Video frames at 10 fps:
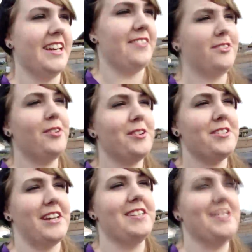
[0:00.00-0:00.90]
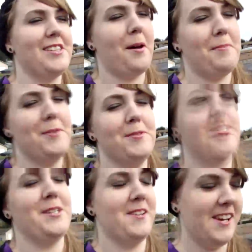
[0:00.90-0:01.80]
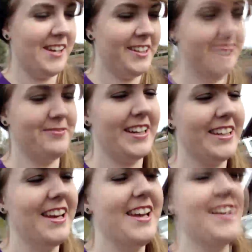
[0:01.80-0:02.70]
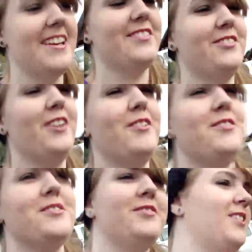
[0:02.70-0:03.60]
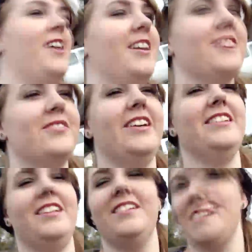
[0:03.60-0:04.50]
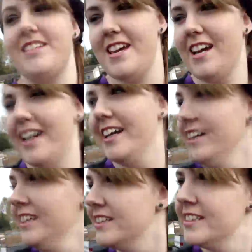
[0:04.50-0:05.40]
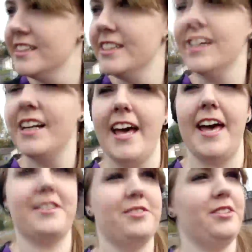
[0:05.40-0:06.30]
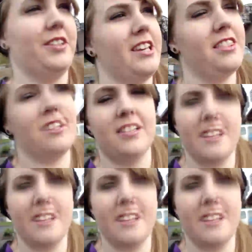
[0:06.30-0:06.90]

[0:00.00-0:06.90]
And of course, I stopped using my phone to vlog right on the day I actually get the